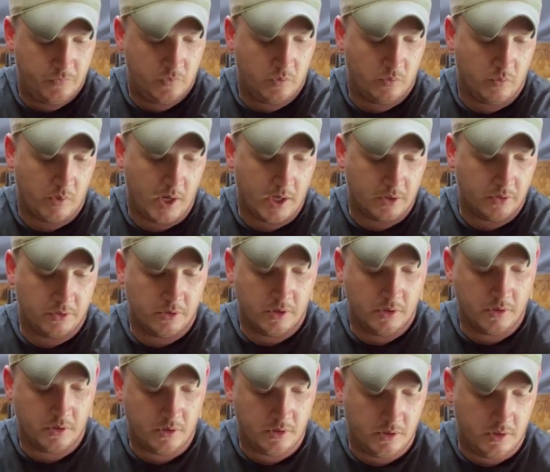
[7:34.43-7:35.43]

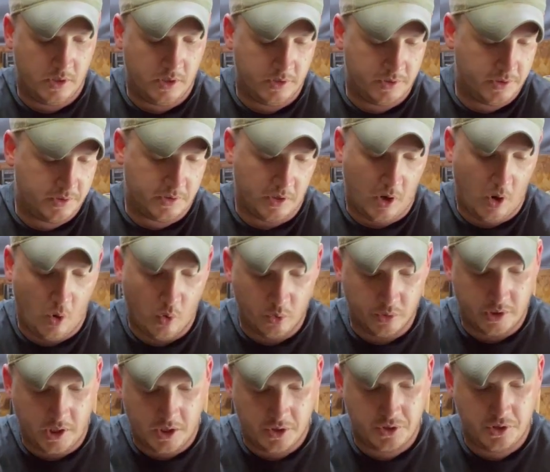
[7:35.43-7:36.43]
regular, just the old
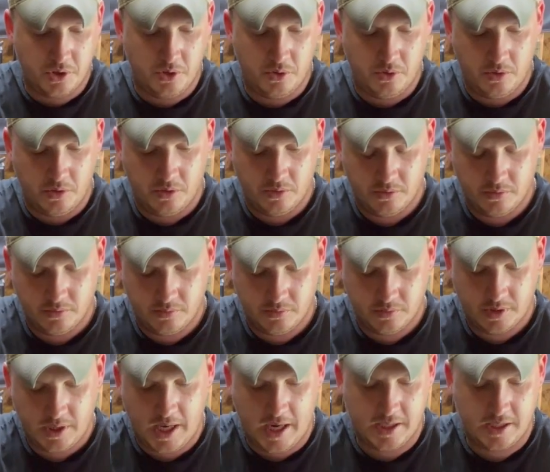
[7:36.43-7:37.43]
issued
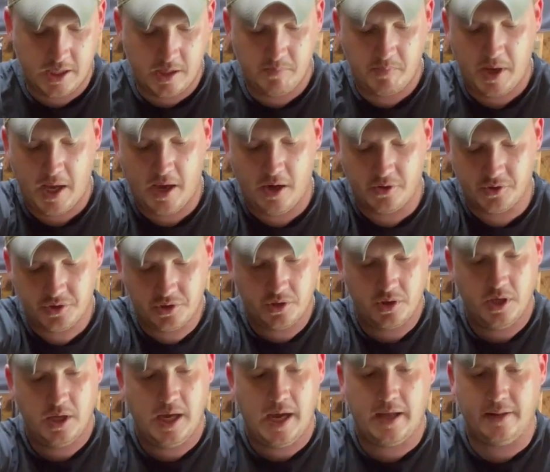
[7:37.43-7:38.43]
canteen pouch.
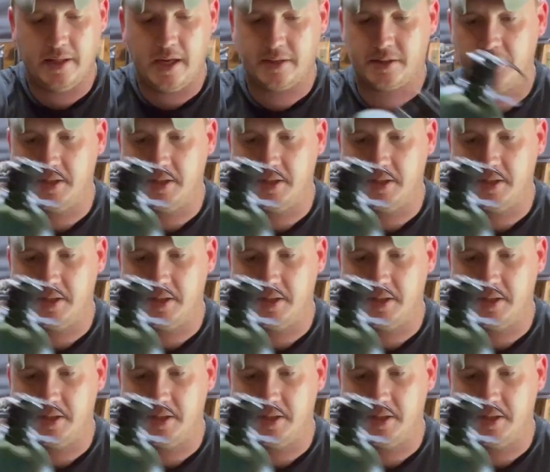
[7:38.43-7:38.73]
I like the